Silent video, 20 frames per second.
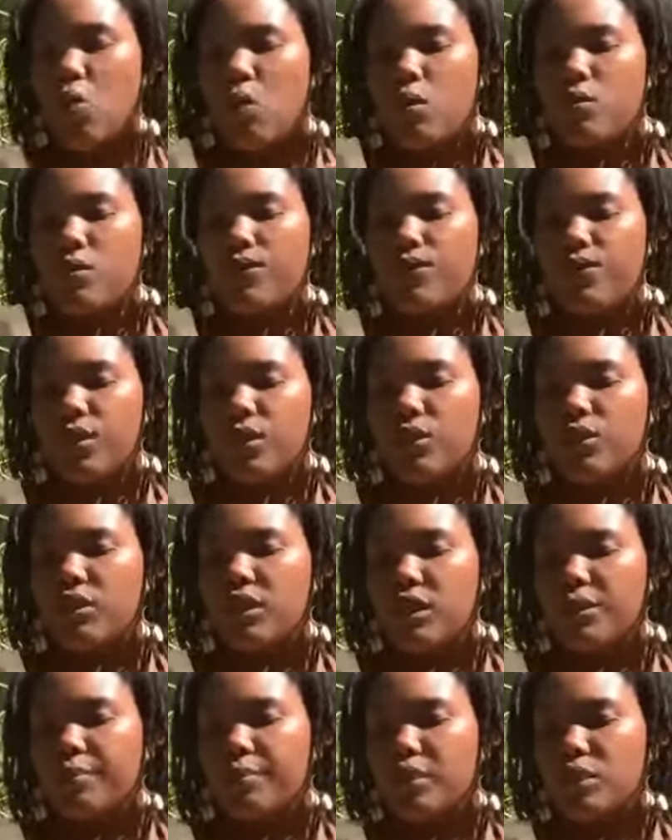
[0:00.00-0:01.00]
when we feel
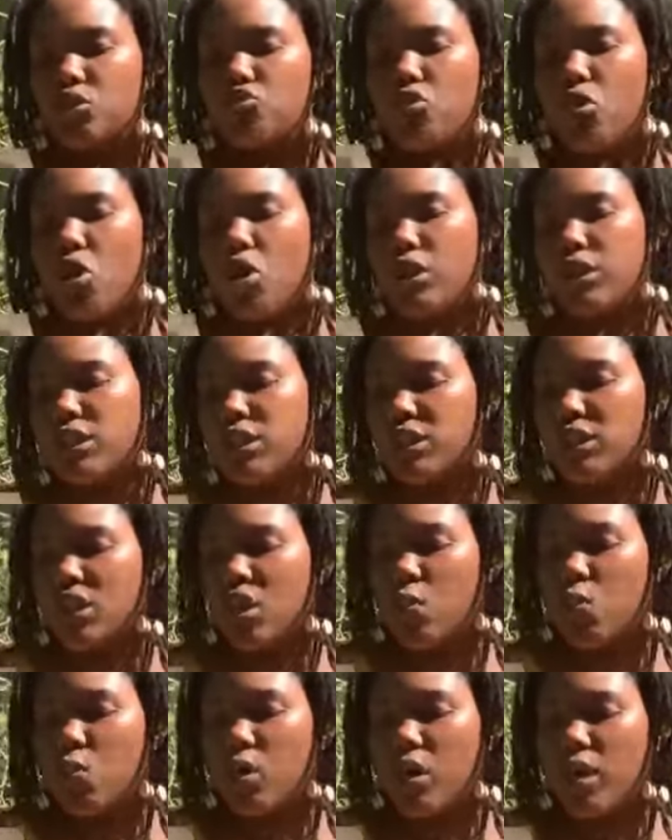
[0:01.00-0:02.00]
deeply drawn to
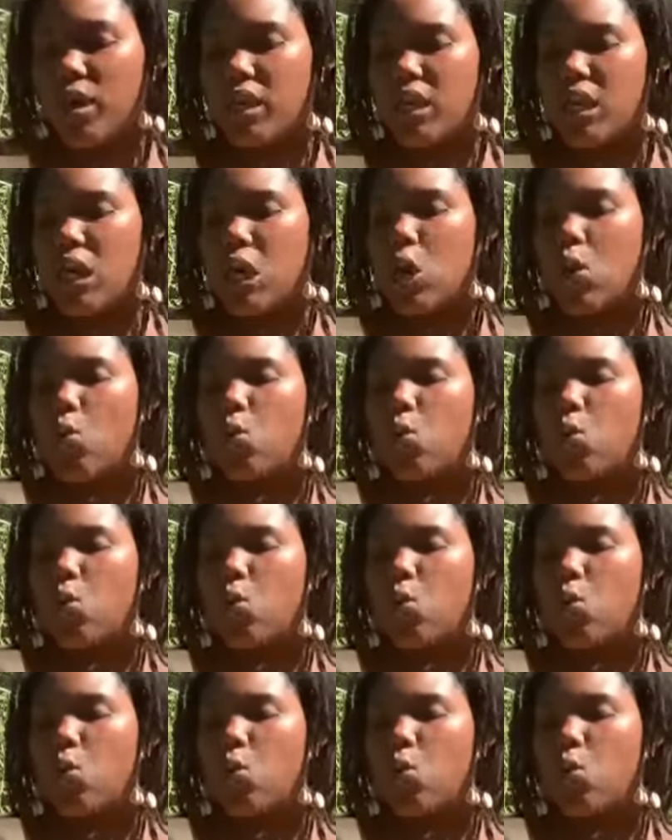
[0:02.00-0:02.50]
someone